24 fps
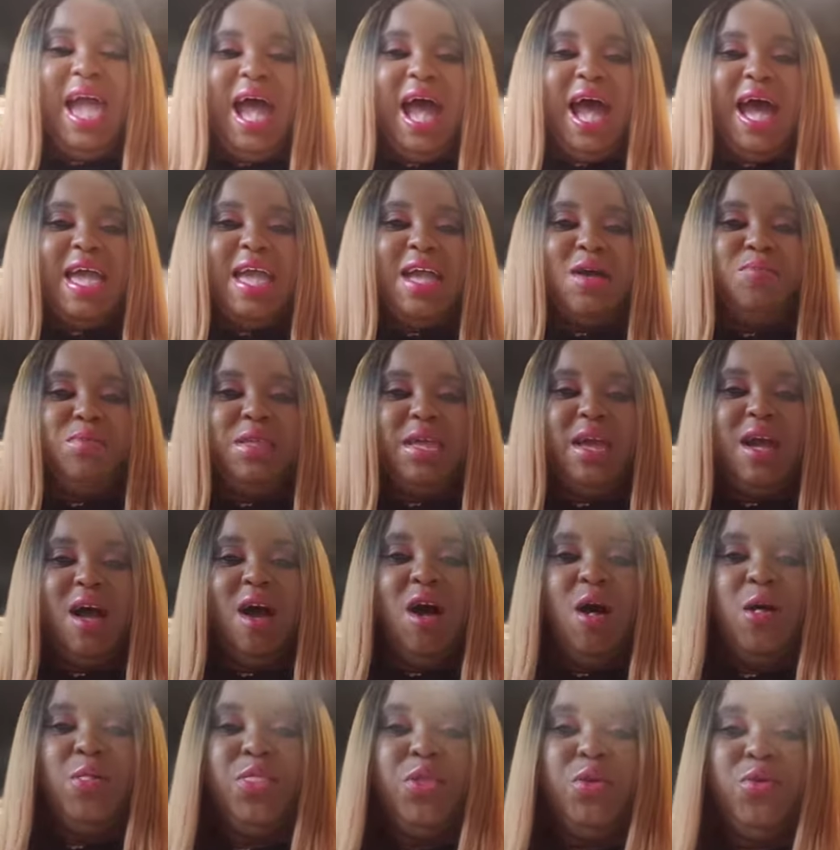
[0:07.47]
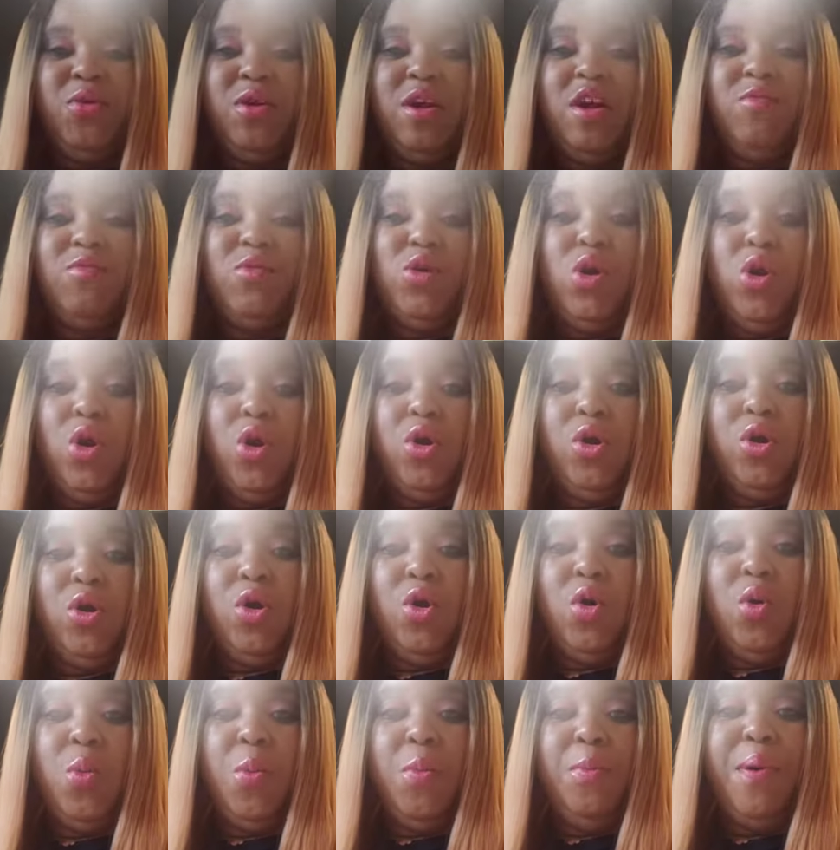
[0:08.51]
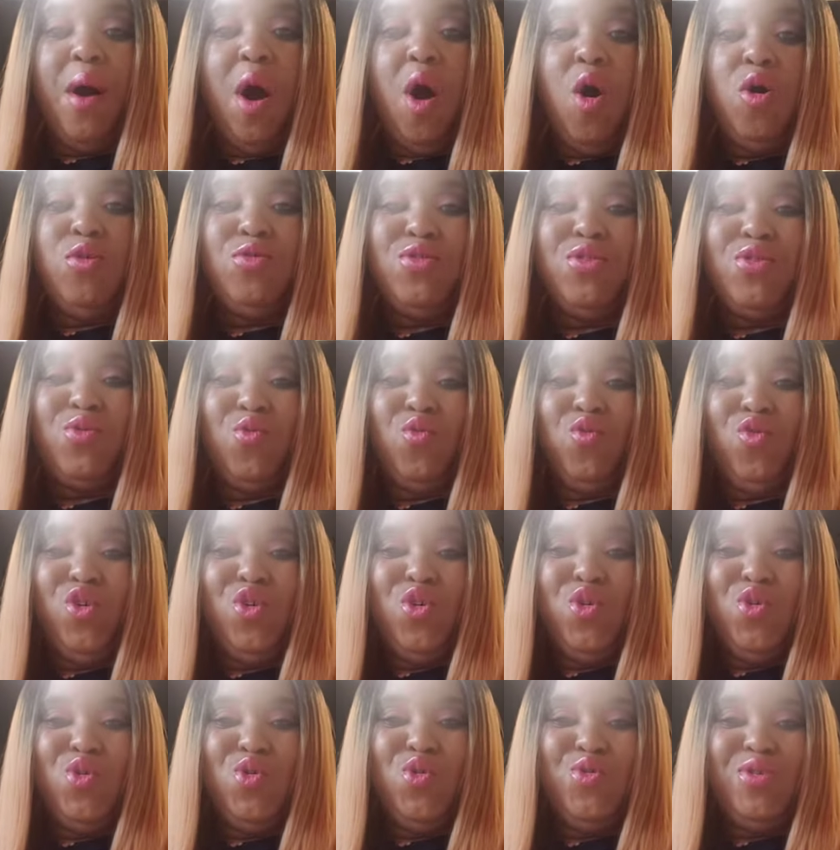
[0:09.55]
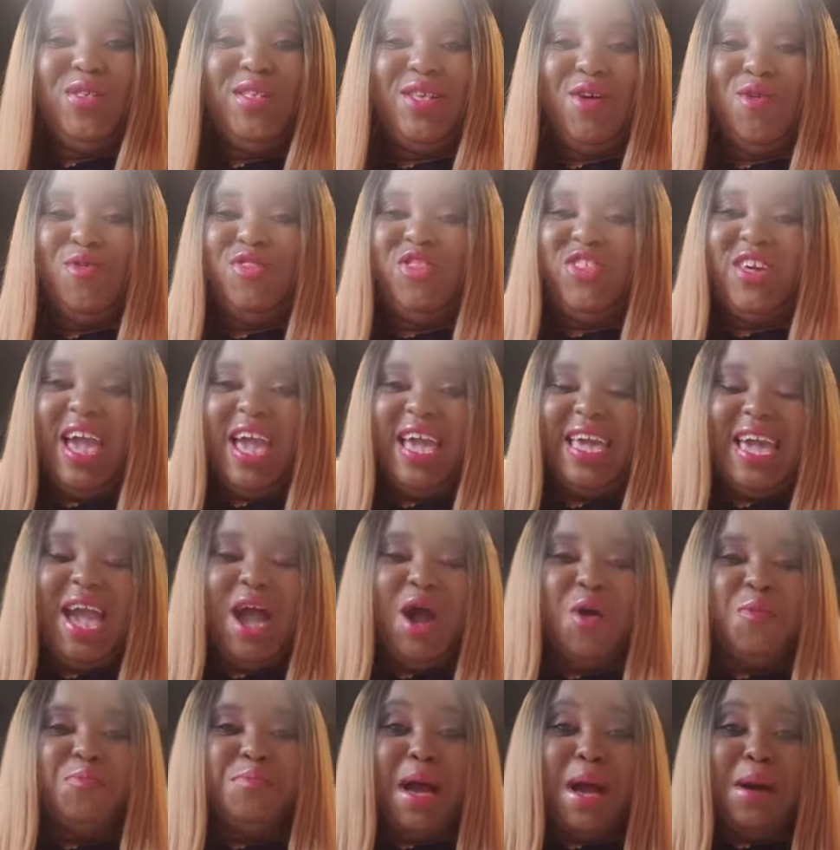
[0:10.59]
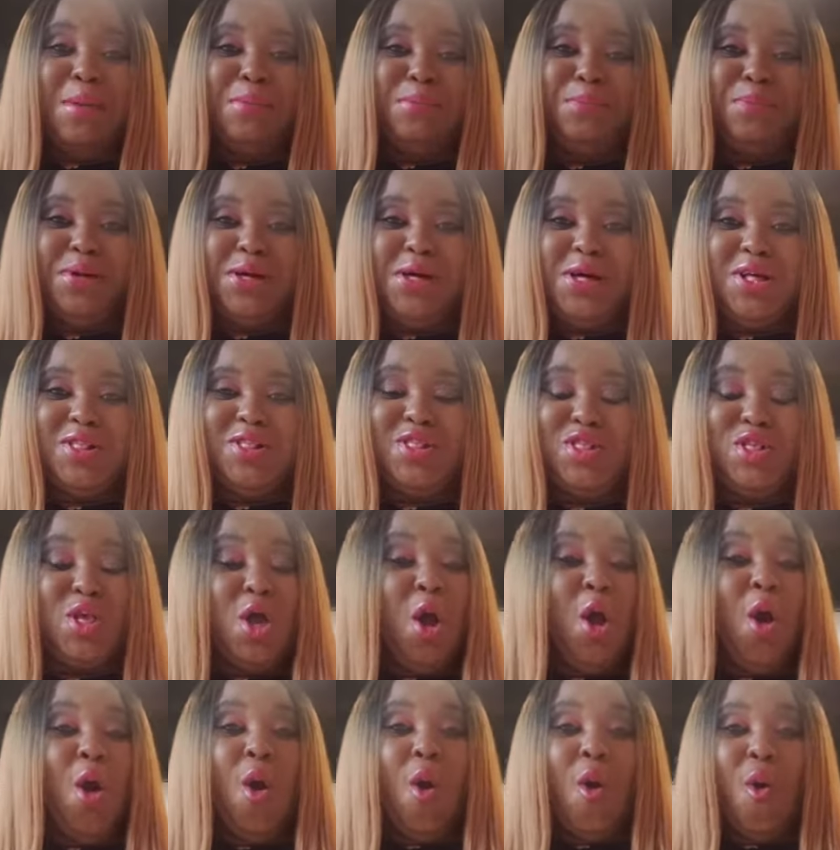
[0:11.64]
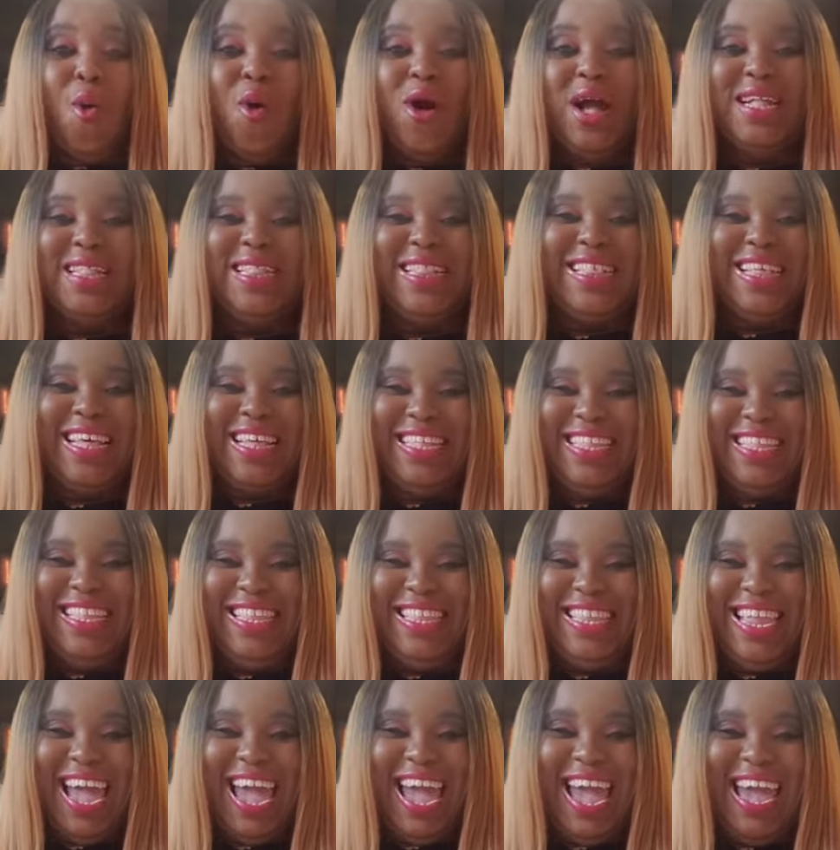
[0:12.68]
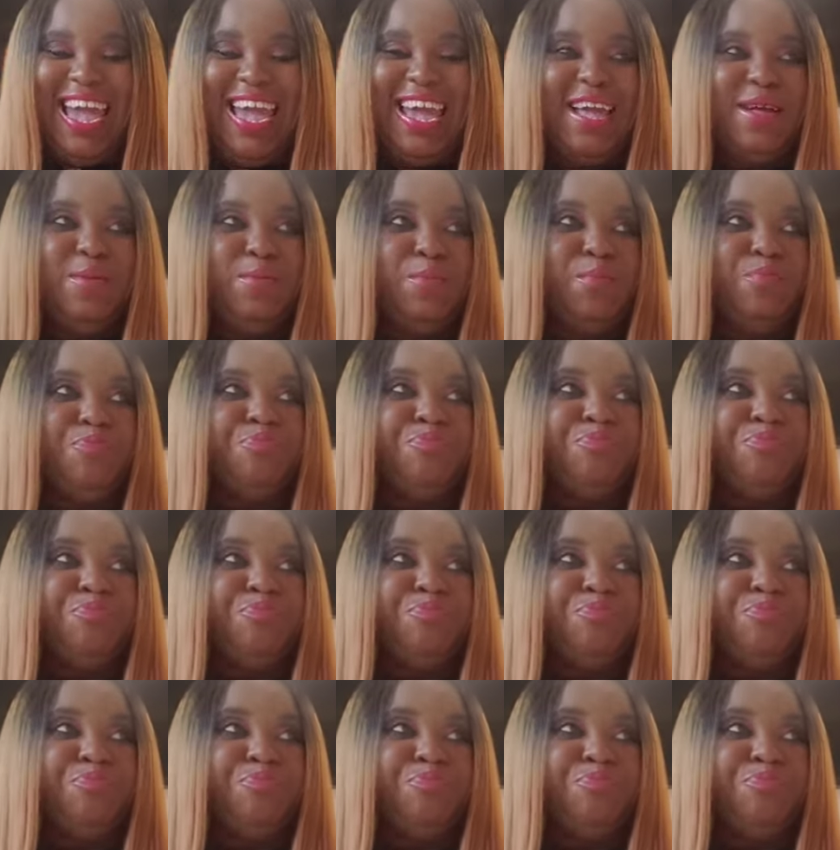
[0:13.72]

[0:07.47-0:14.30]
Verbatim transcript: I am the author of Girl Boss Rules, so check out my books on today.